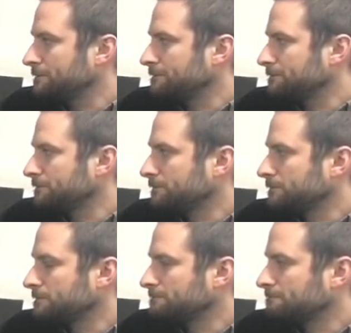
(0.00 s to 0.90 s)

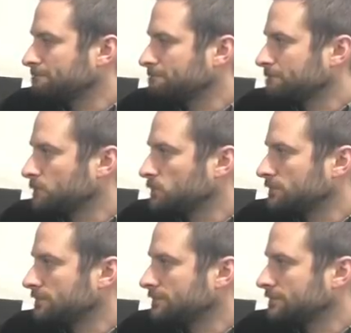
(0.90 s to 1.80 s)

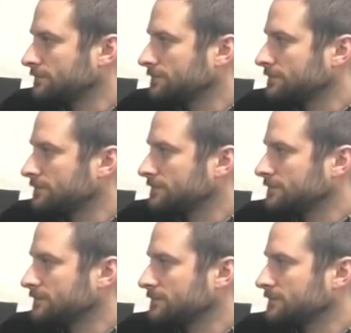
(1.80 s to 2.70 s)

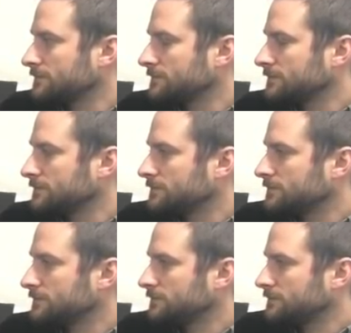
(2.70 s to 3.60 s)

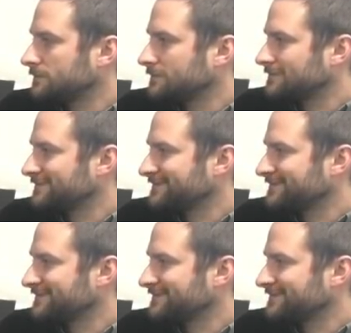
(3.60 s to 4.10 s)
[no speech]